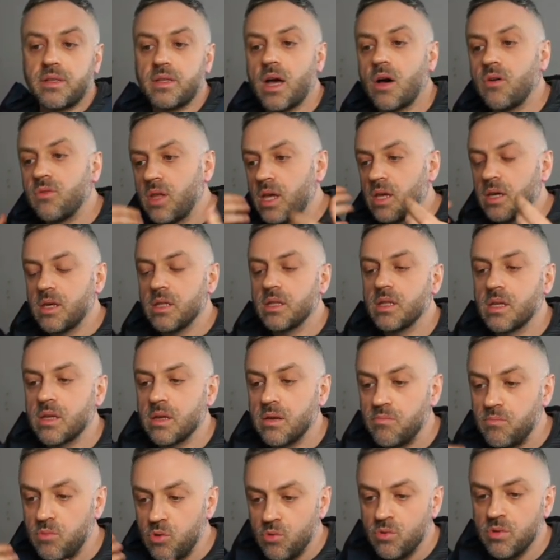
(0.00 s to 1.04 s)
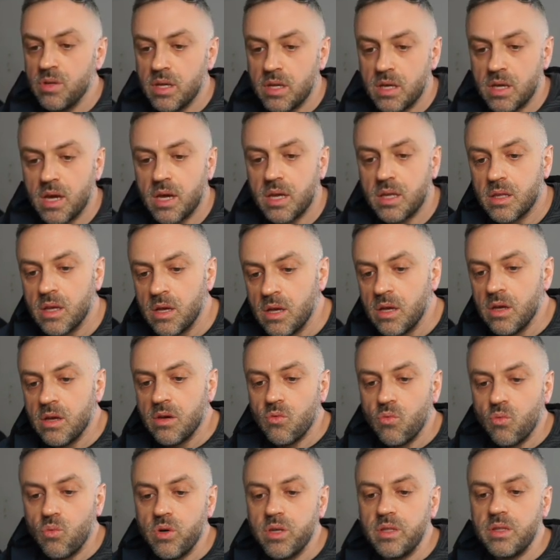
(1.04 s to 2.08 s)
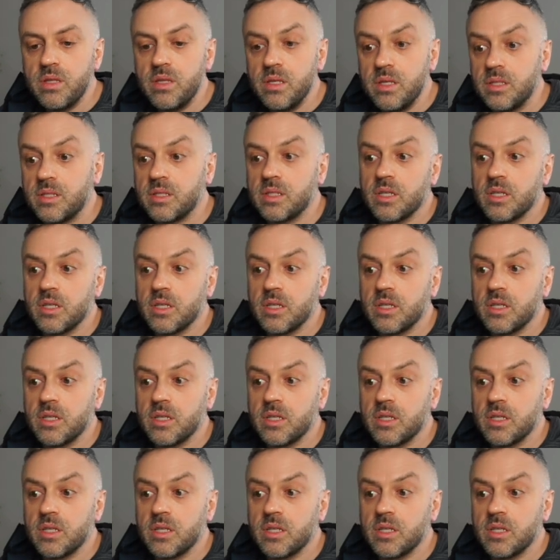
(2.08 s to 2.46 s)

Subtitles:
Now they can communicate with this